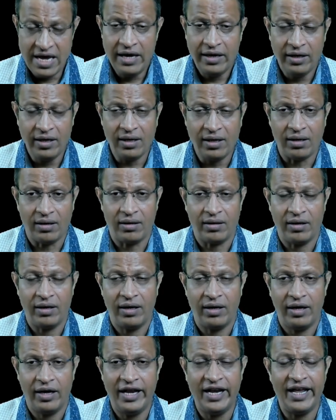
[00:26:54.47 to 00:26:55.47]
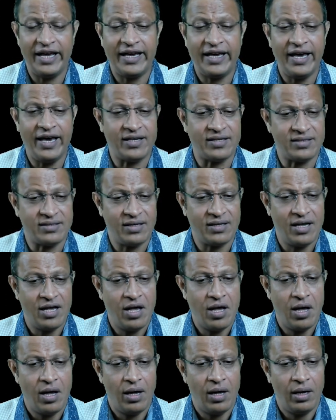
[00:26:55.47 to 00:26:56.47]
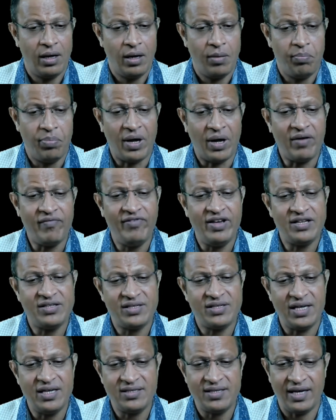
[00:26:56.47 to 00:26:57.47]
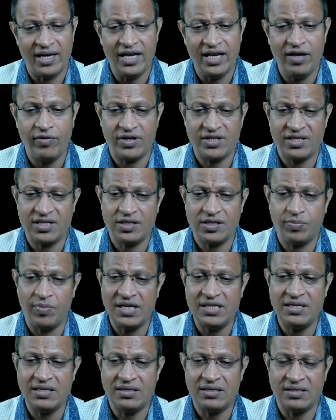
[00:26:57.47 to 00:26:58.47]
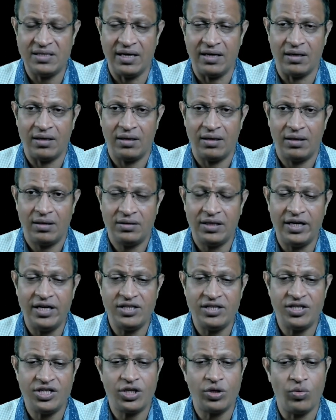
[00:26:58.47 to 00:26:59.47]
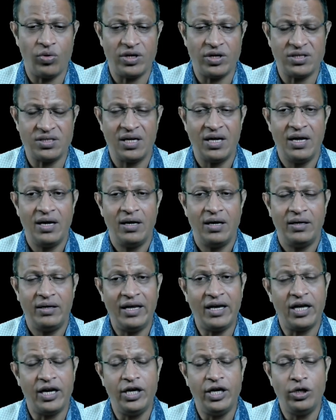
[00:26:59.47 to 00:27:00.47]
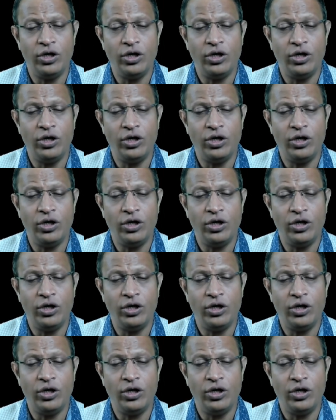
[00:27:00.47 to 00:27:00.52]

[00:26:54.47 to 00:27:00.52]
Here, in a case, Paramveer Singh Saini versus Baljit Singh, the decision was taken in